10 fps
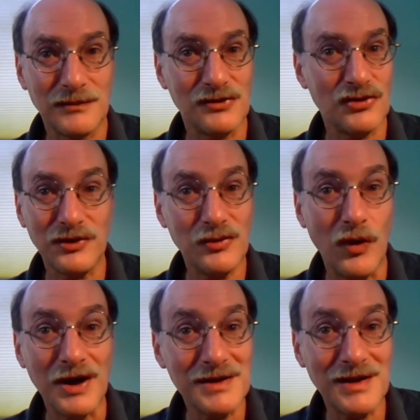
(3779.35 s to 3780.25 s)
There's only
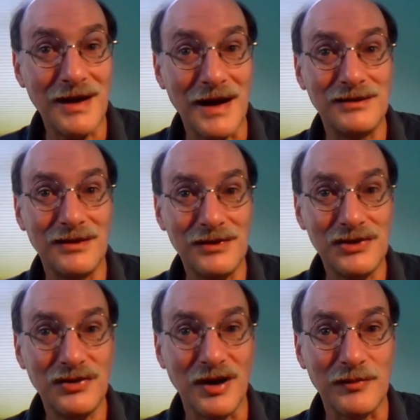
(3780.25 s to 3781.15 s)
one side to this
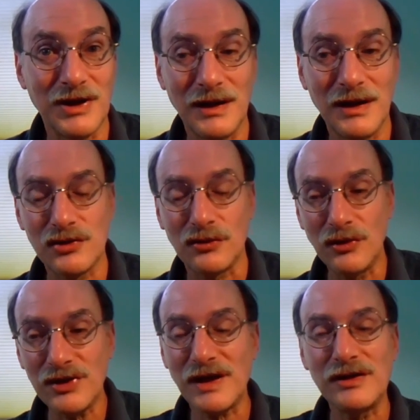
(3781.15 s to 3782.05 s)
strip. So it
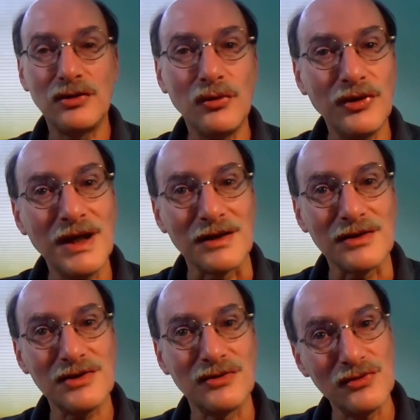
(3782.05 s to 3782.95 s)
looks like two
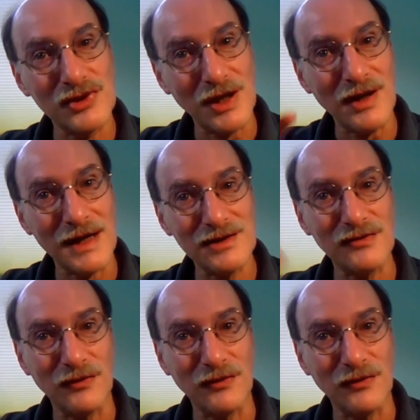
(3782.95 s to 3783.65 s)
things, two sides